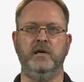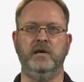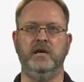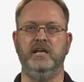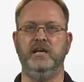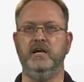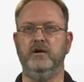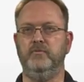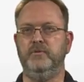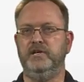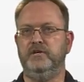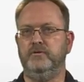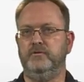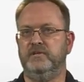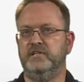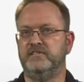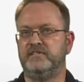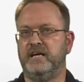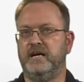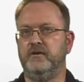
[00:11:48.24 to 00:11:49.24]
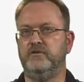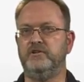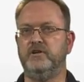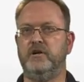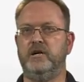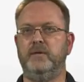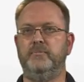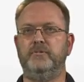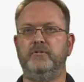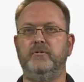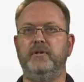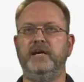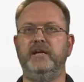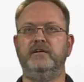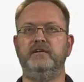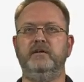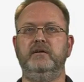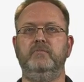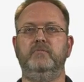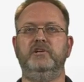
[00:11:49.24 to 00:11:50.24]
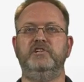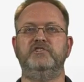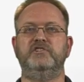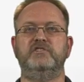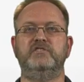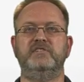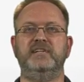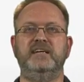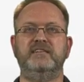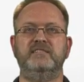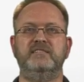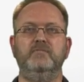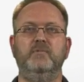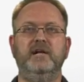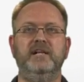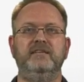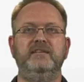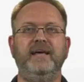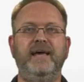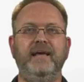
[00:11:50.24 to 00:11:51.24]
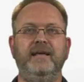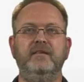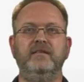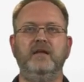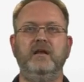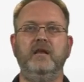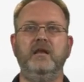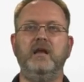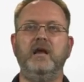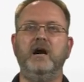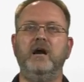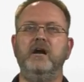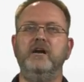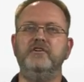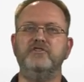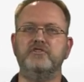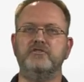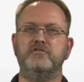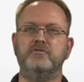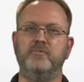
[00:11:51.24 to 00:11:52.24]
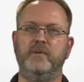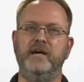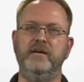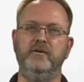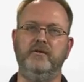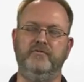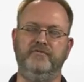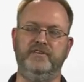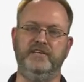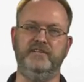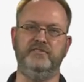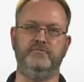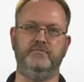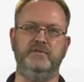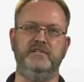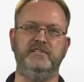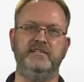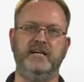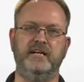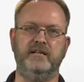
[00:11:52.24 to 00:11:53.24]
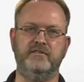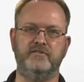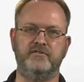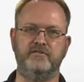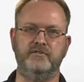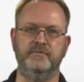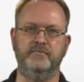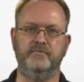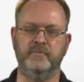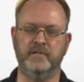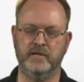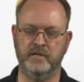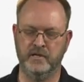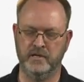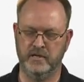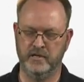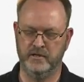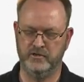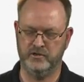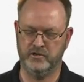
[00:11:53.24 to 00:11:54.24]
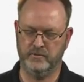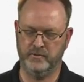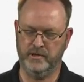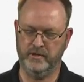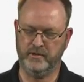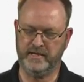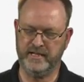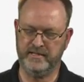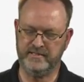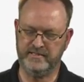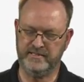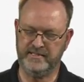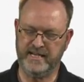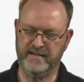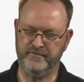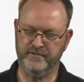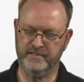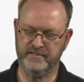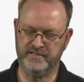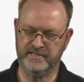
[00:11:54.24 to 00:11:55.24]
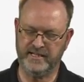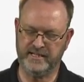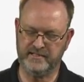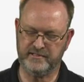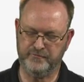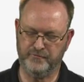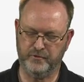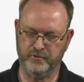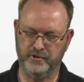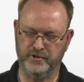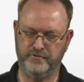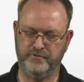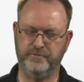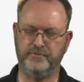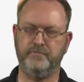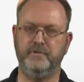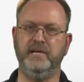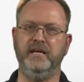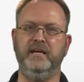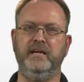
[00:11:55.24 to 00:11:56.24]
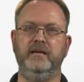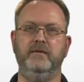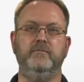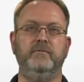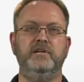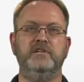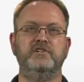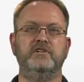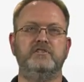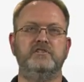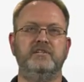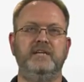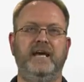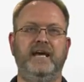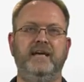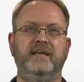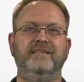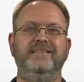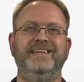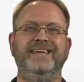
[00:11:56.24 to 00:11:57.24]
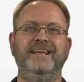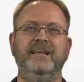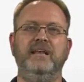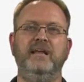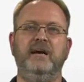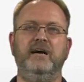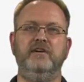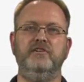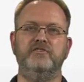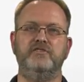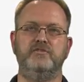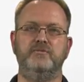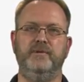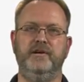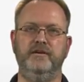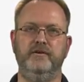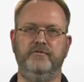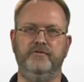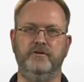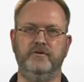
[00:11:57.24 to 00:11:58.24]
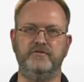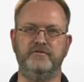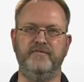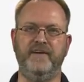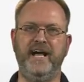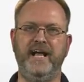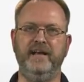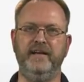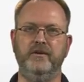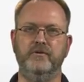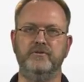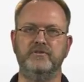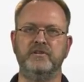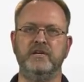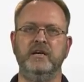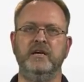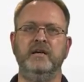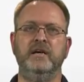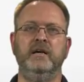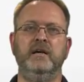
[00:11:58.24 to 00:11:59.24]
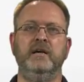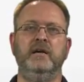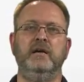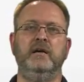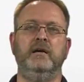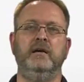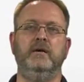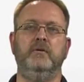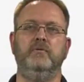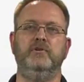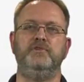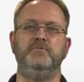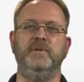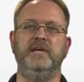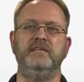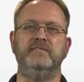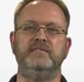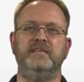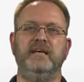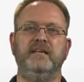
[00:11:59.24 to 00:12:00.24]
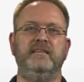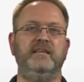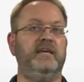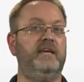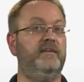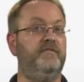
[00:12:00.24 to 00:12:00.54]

And now we do this outer operator, which just says, well, take the largest one of these results. So we look at 7, 6, 4, 3, and we just take the largest one of those values, which means that the